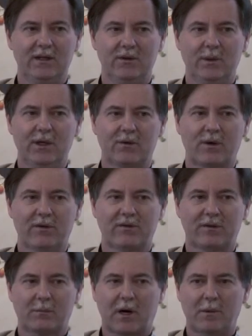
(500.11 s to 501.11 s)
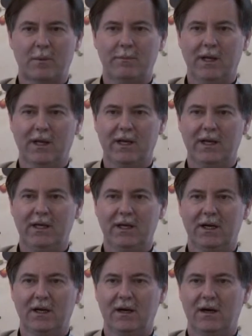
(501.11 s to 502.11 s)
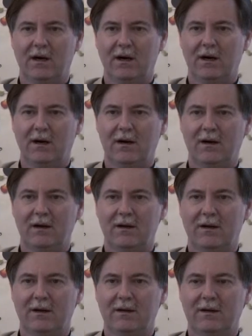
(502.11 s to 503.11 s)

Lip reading: you increase the probability that